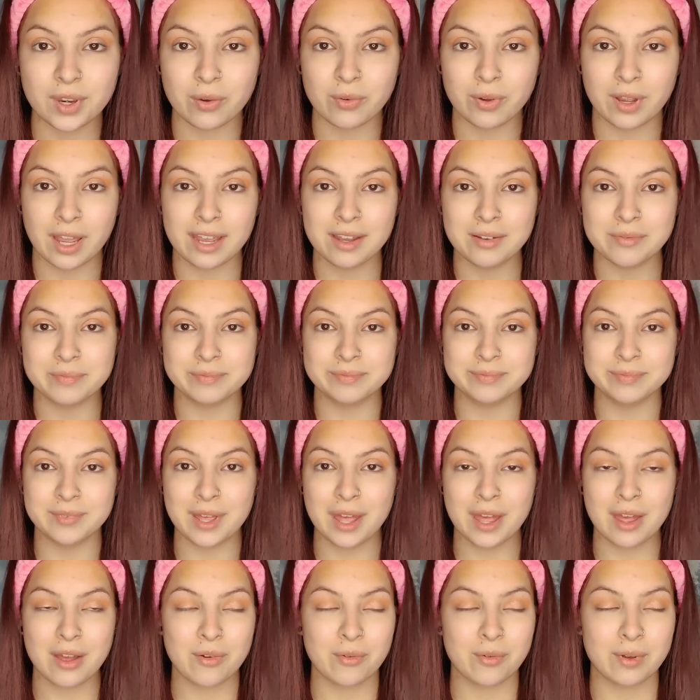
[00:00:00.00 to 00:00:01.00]
Okay,
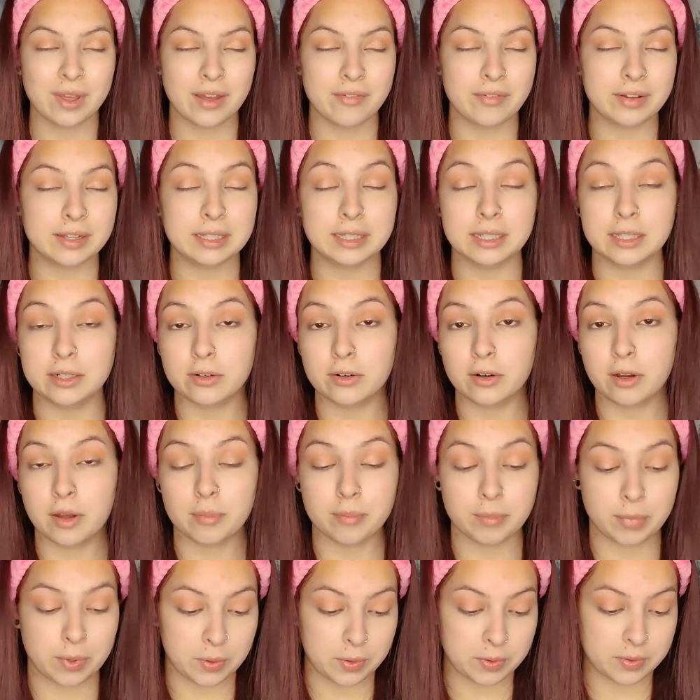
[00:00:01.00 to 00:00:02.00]
we have glitter
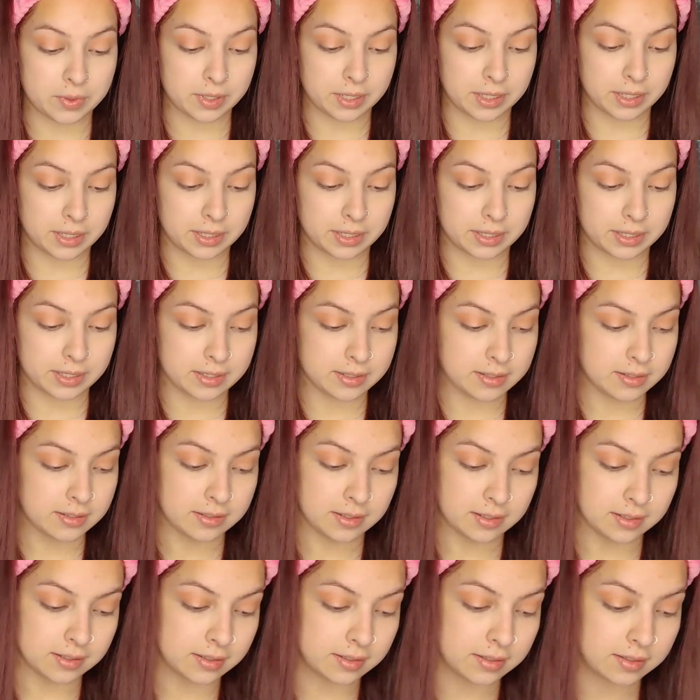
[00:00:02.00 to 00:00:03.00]
on both eyes,
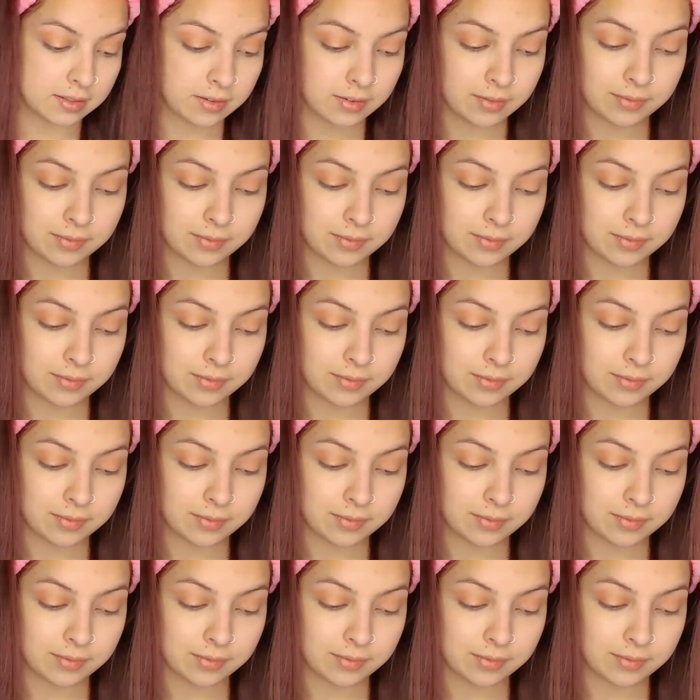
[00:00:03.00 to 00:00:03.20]
and that's